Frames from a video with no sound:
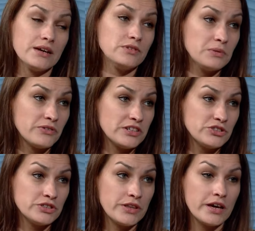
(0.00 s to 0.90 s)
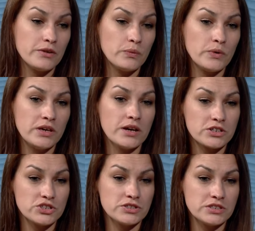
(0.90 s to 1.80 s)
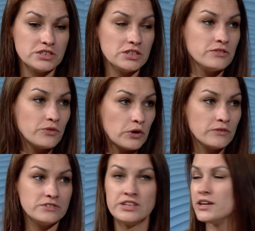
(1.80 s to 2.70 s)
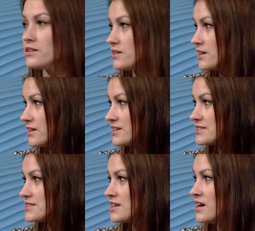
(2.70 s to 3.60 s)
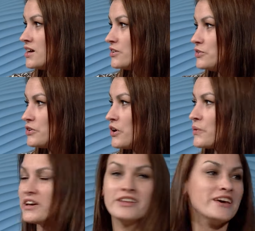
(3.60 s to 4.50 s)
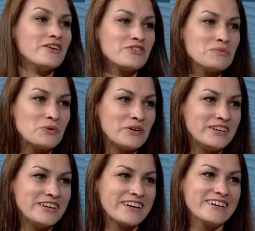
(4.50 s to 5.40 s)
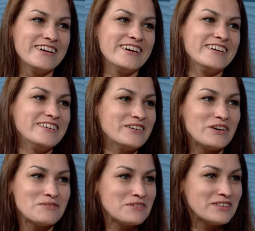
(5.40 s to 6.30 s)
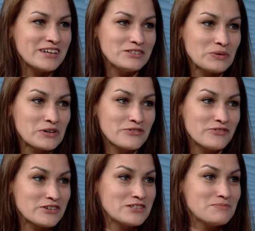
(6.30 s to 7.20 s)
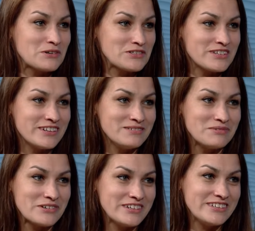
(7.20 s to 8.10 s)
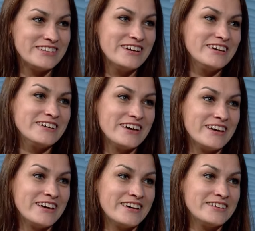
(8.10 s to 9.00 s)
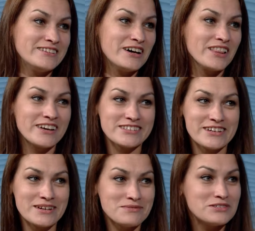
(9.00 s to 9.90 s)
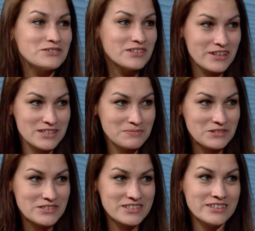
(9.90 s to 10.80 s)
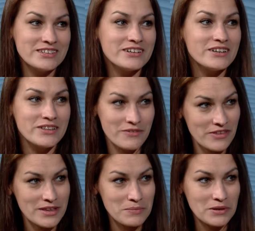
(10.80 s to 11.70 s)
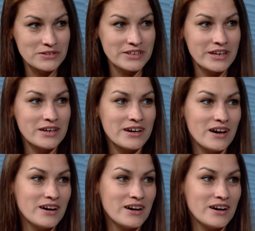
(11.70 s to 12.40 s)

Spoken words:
have to be a restaurant, that we actually involve daily. It's you go in every morning, you open that door first person in the morning, and a lot of times you're the last person leaving the building.